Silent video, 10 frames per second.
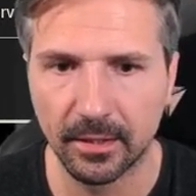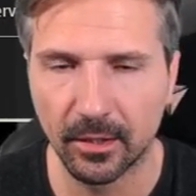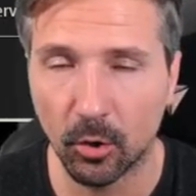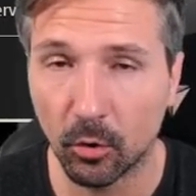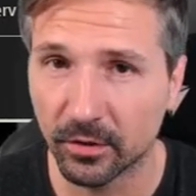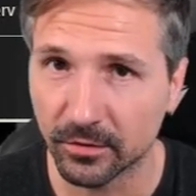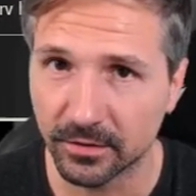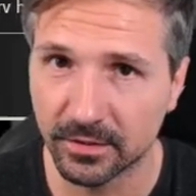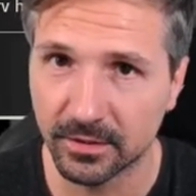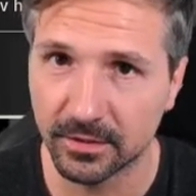
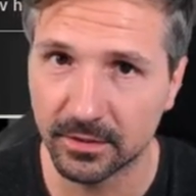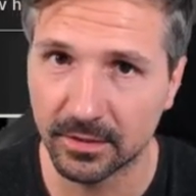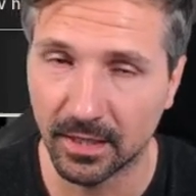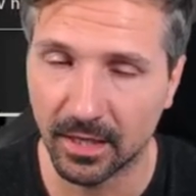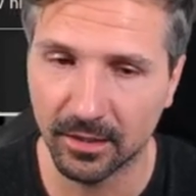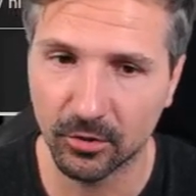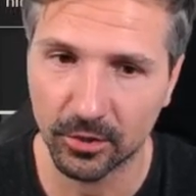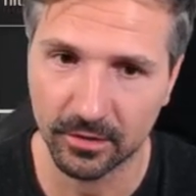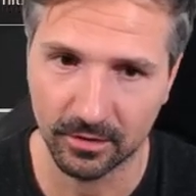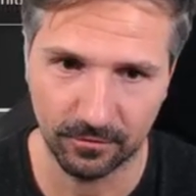orders are
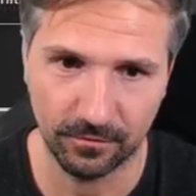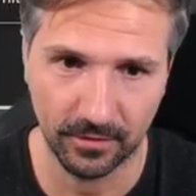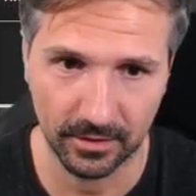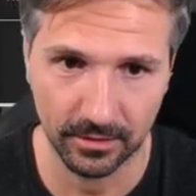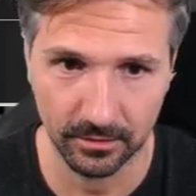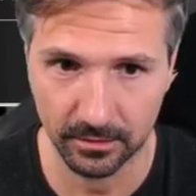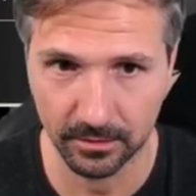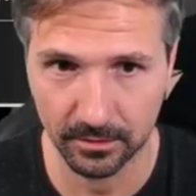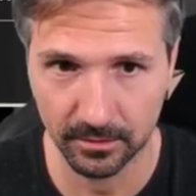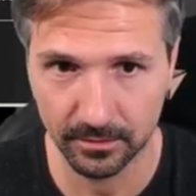not affected,
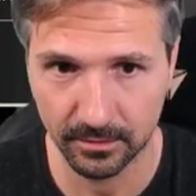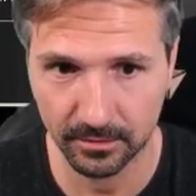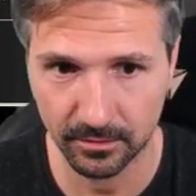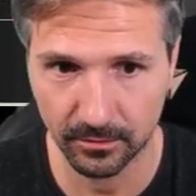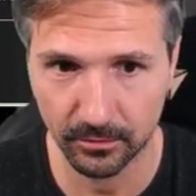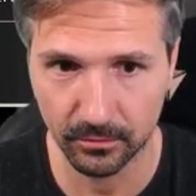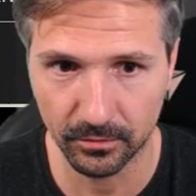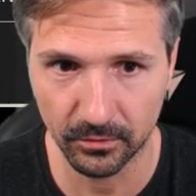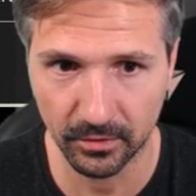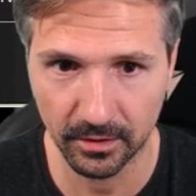so
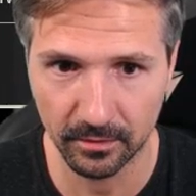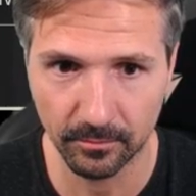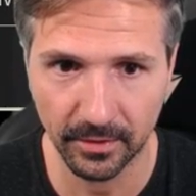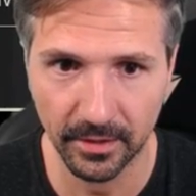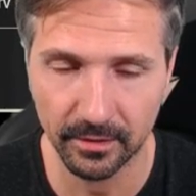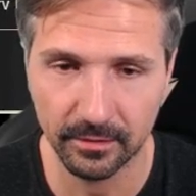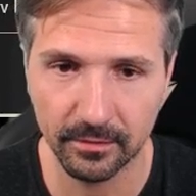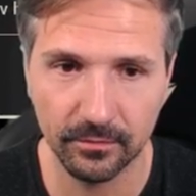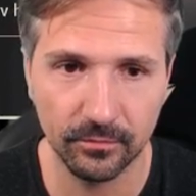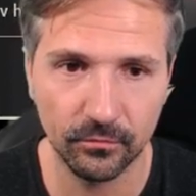you can play it
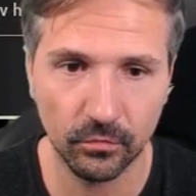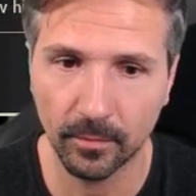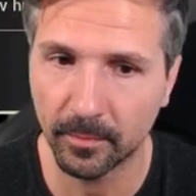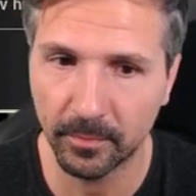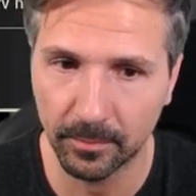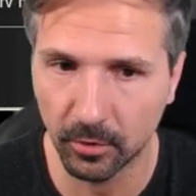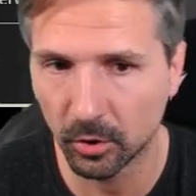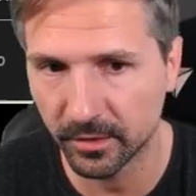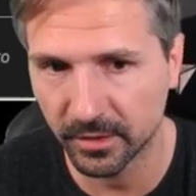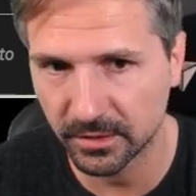from the people
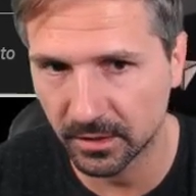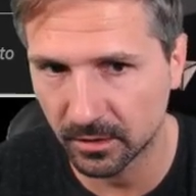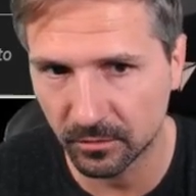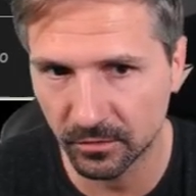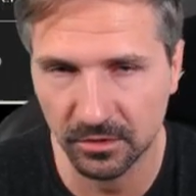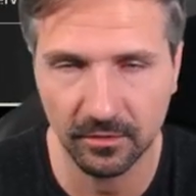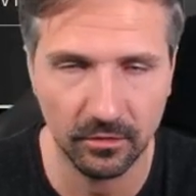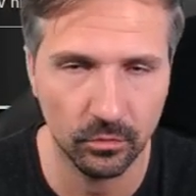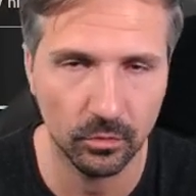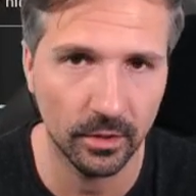on this and it will
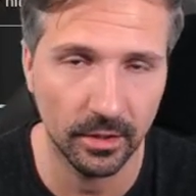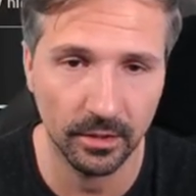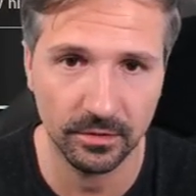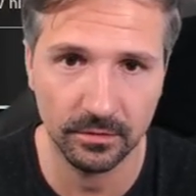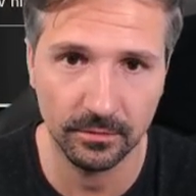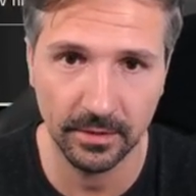survive with 1 health.